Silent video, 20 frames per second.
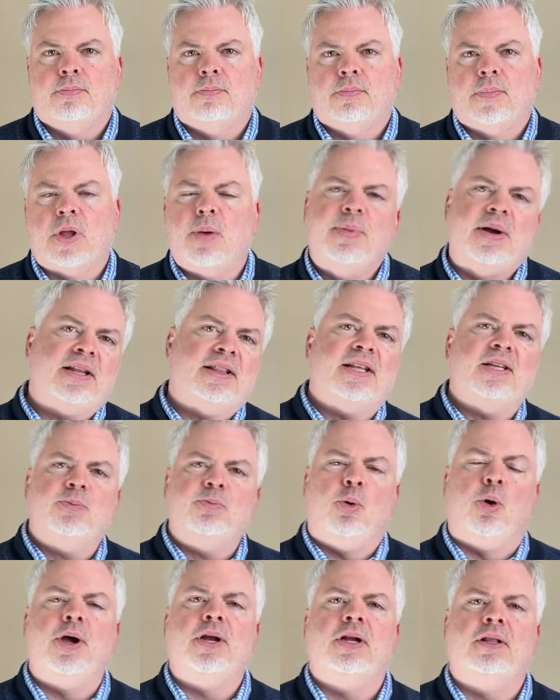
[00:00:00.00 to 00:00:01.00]
But at this
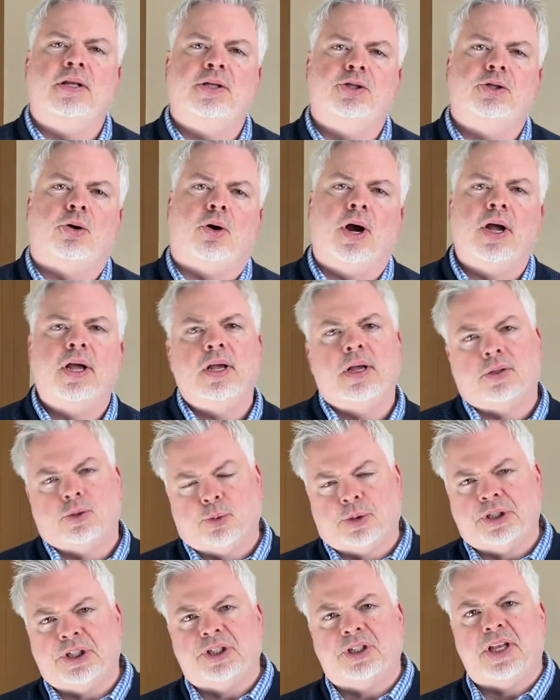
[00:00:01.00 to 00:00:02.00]
point in the story, because we're
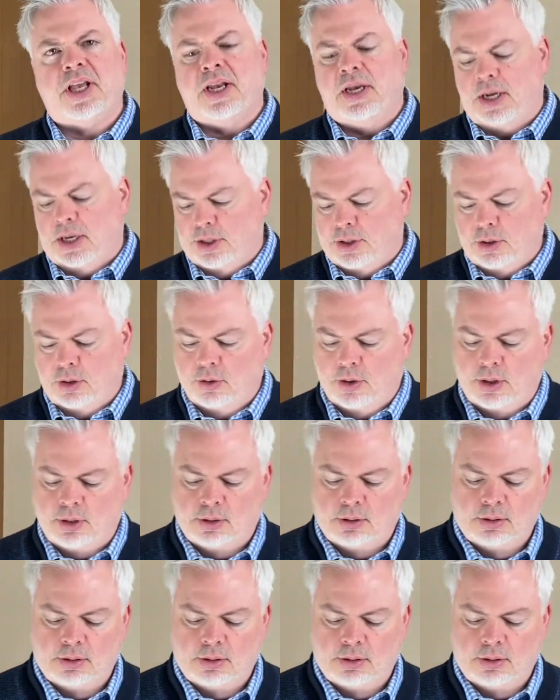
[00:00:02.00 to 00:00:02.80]
just getting into it,